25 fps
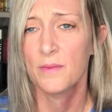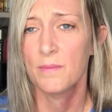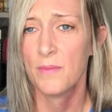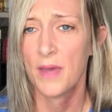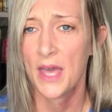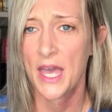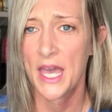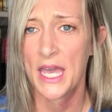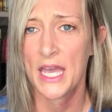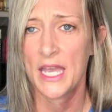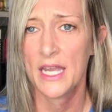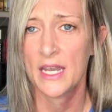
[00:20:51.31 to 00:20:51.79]

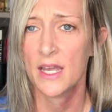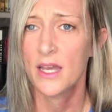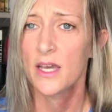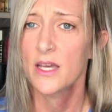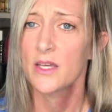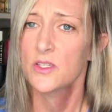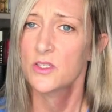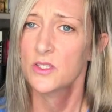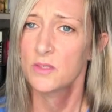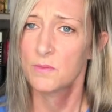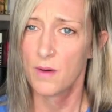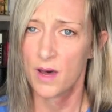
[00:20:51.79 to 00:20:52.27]
paid
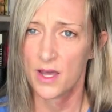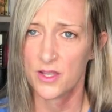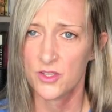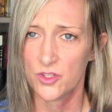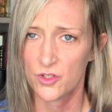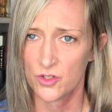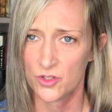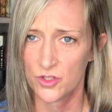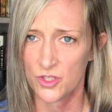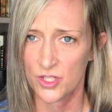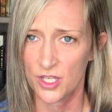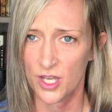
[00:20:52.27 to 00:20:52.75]

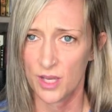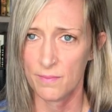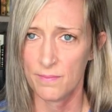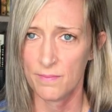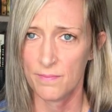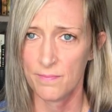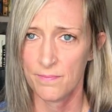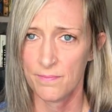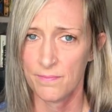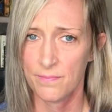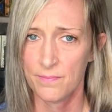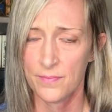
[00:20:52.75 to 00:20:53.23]
sponsorship,
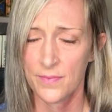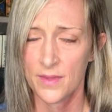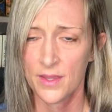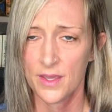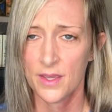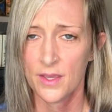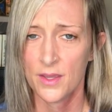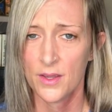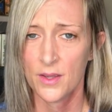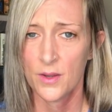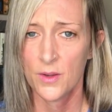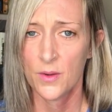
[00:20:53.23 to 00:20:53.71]

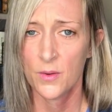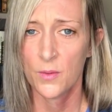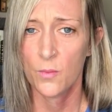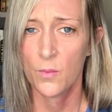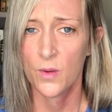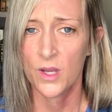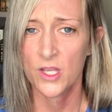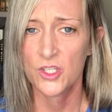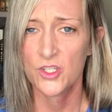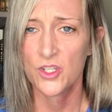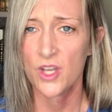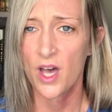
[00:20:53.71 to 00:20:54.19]

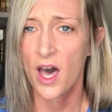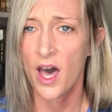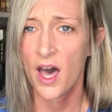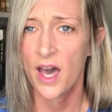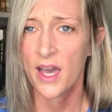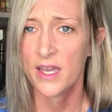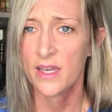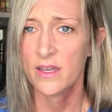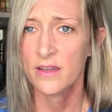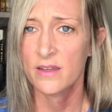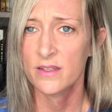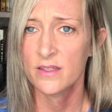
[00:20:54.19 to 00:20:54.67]
which
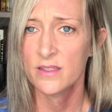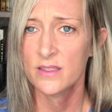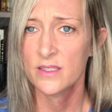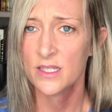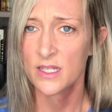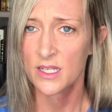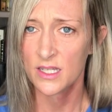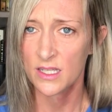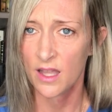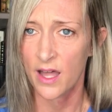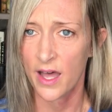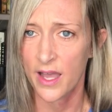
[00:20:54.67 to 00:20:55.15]
I
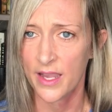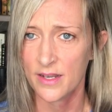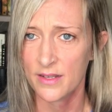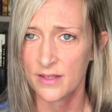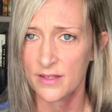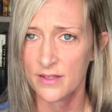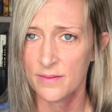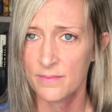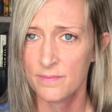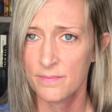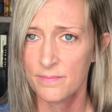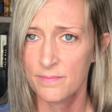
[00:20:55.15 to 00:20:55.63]
declined.